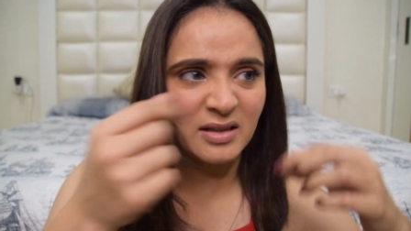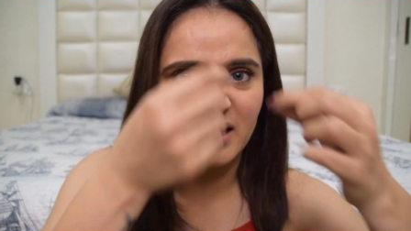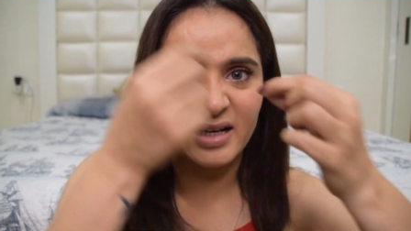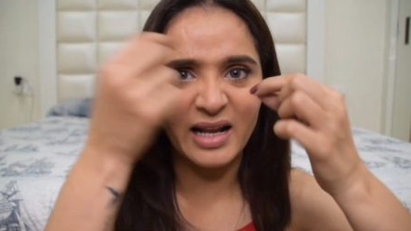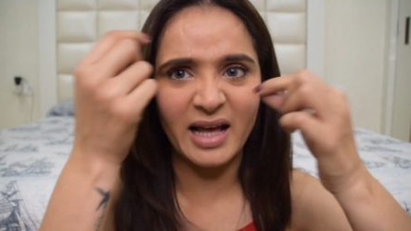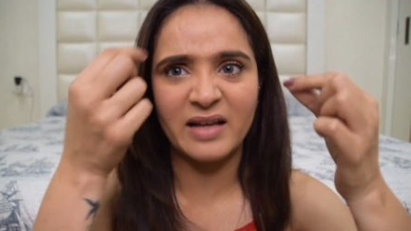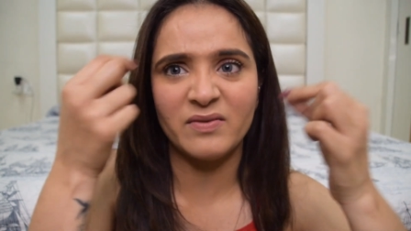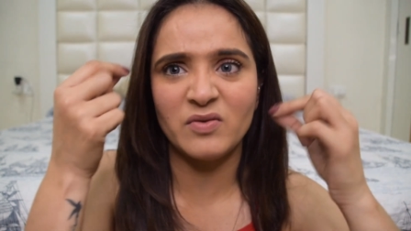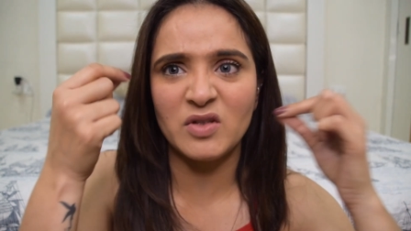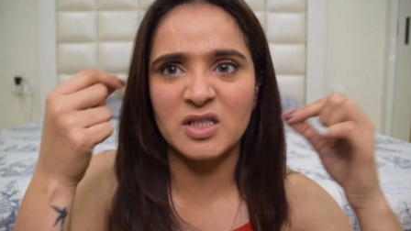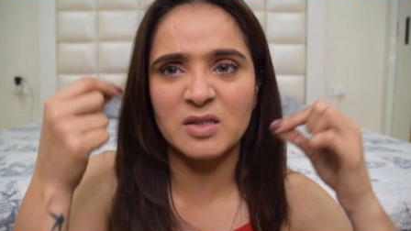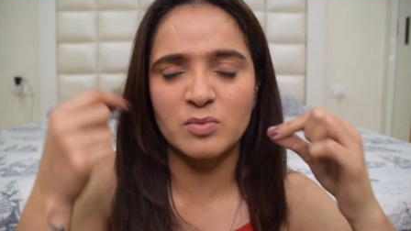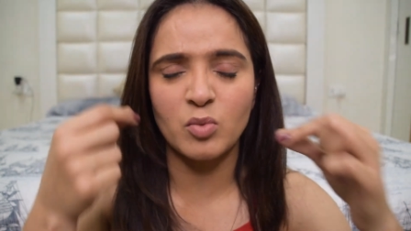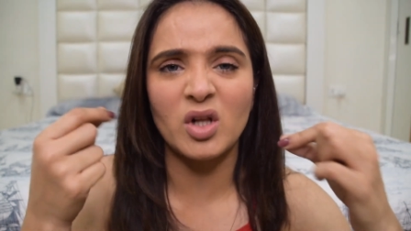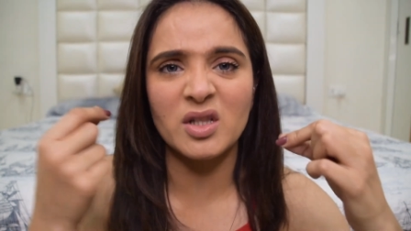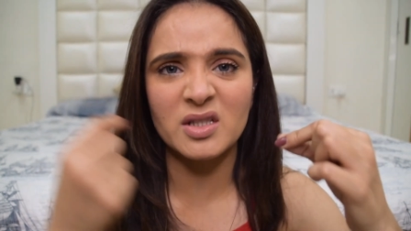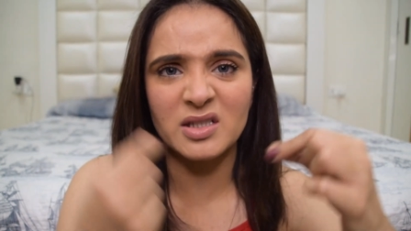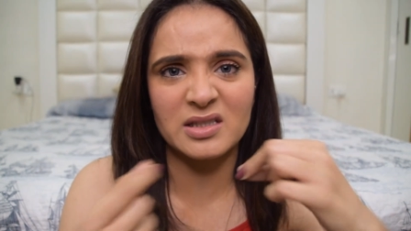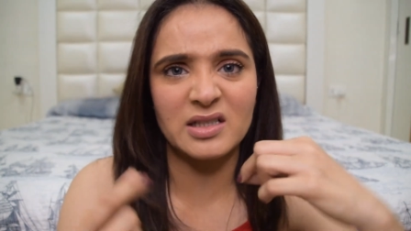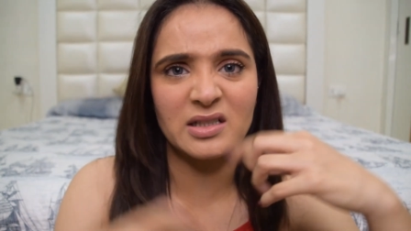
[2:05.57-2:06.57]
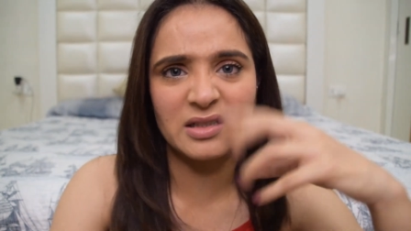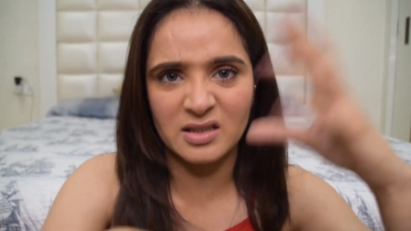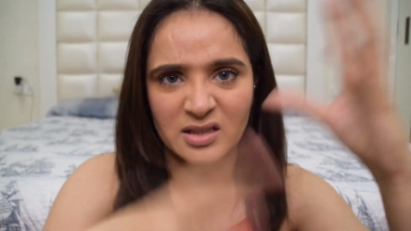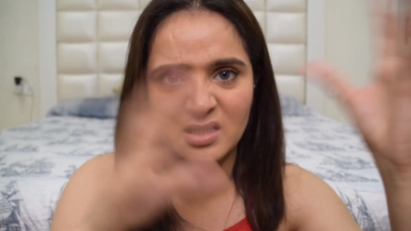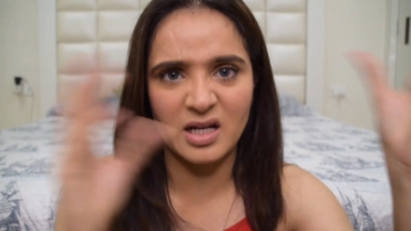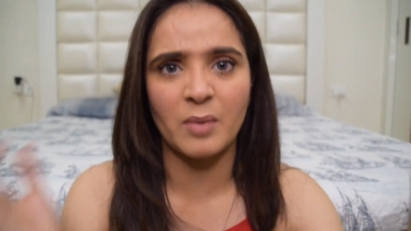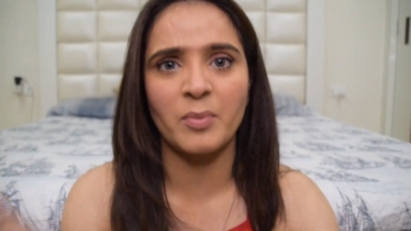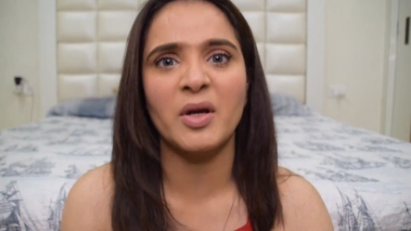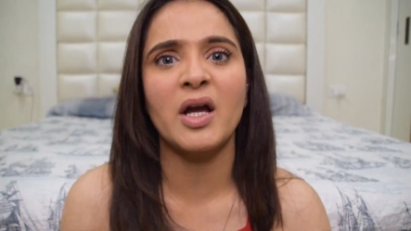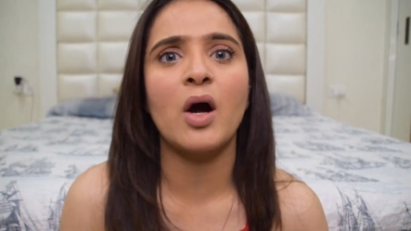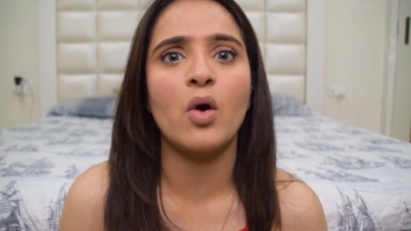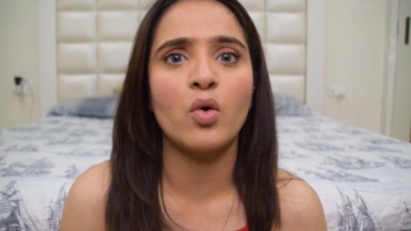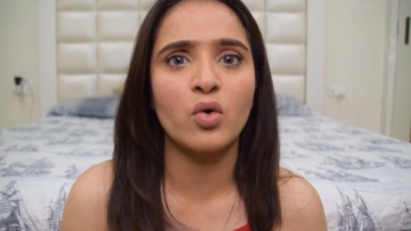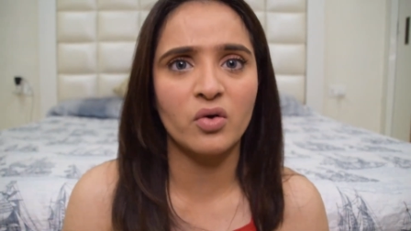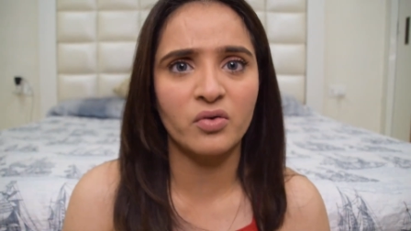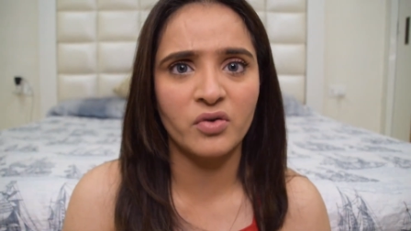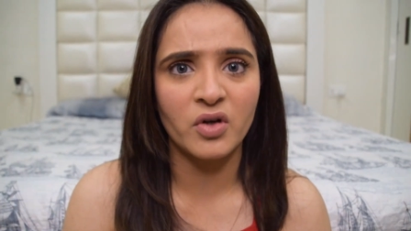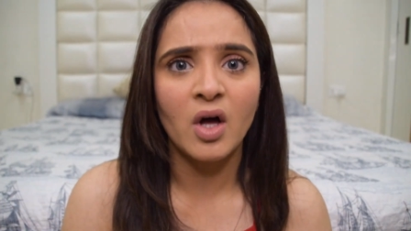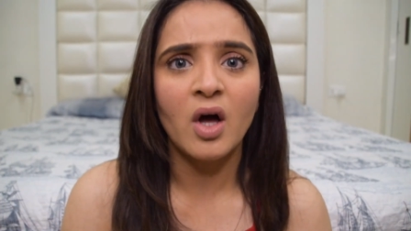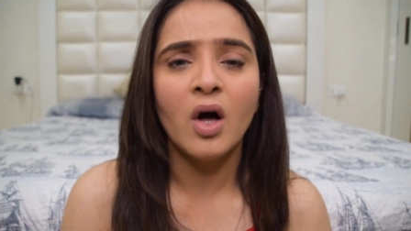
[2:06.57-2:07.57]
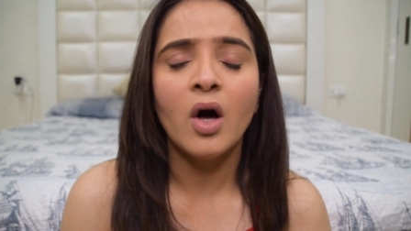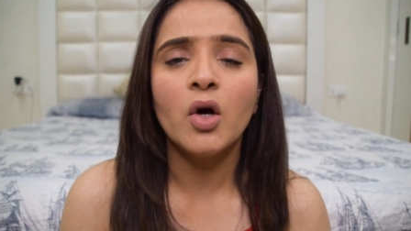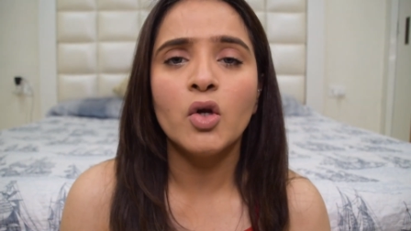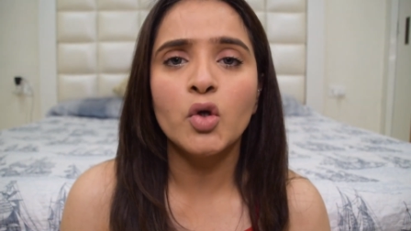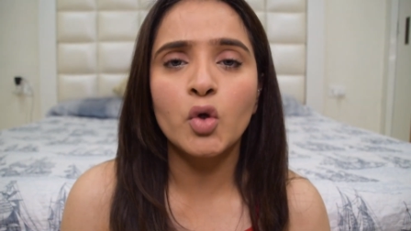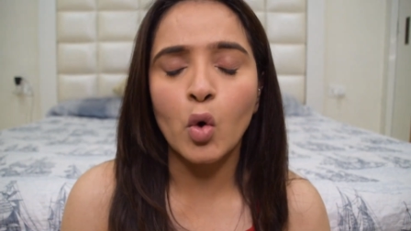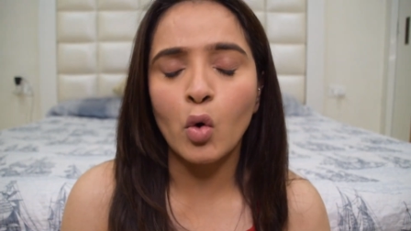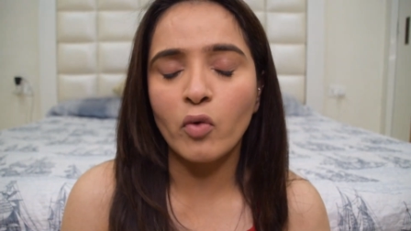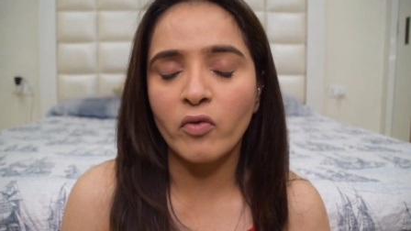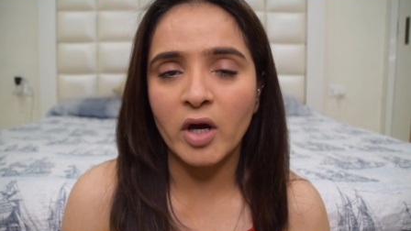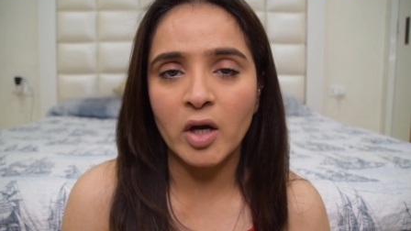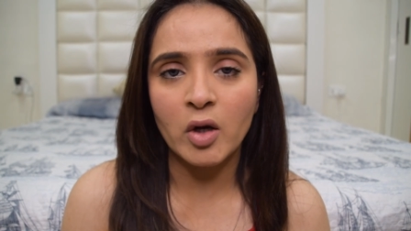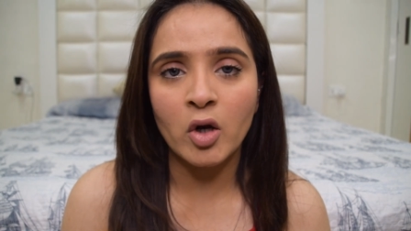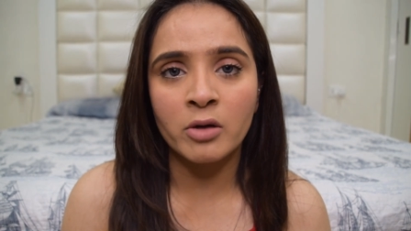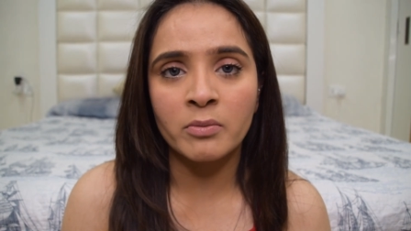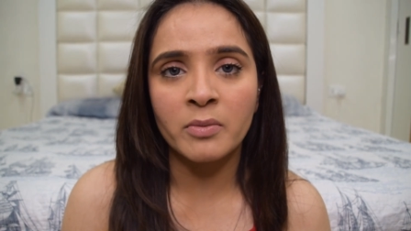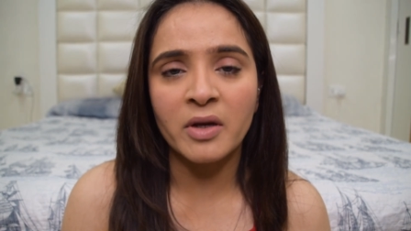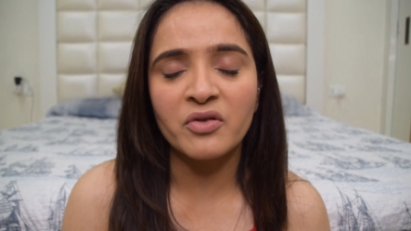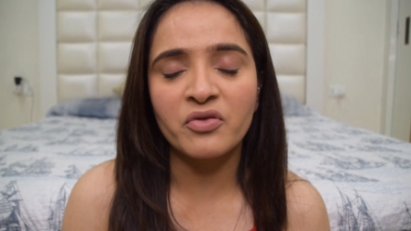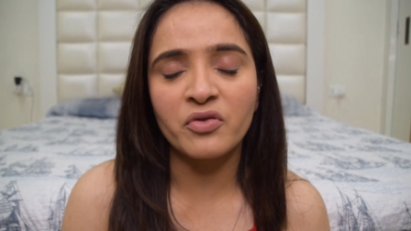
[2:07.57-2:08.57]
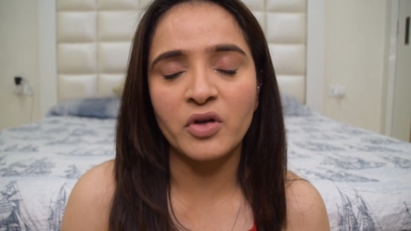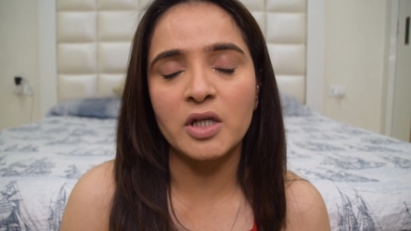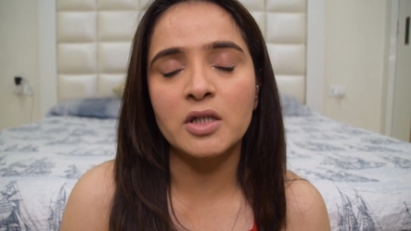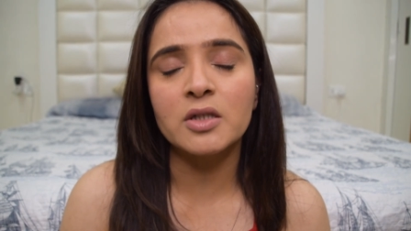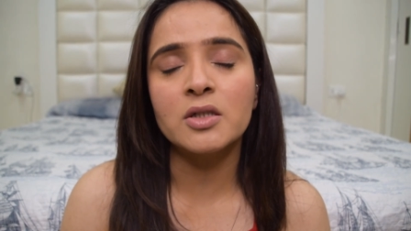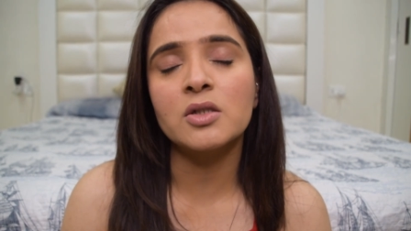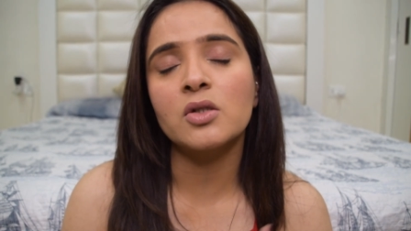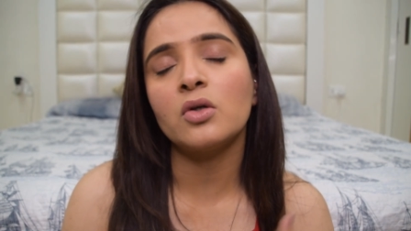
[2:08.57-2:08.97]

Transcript: then I have these small zits coming out of nowhere on my face.